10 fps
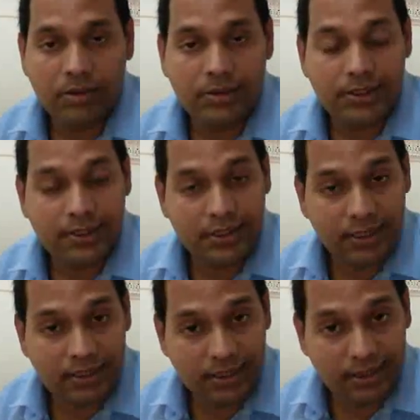This is
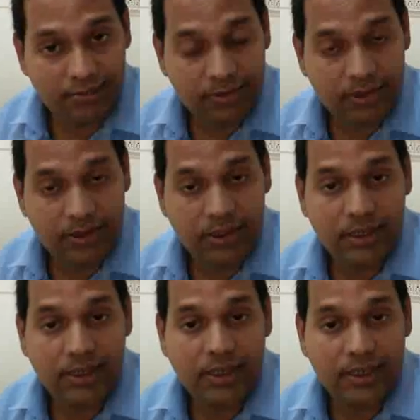nothing
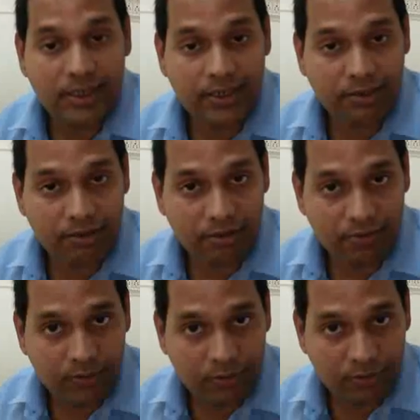but degree
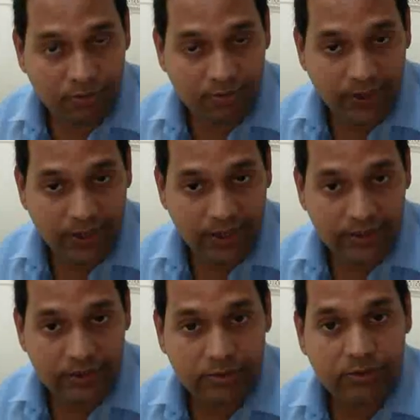of Q of
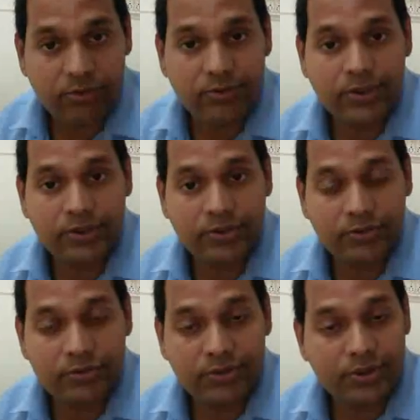x over
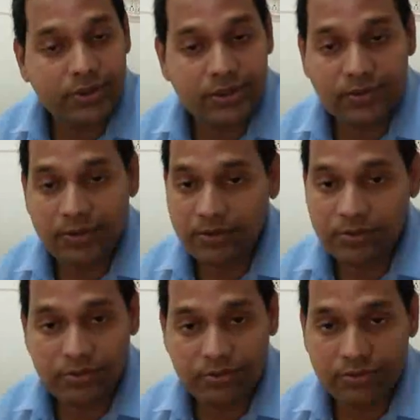Q is equal to
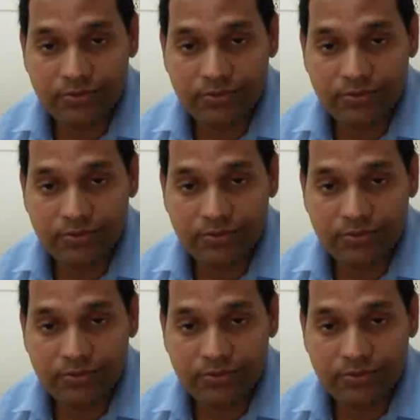2.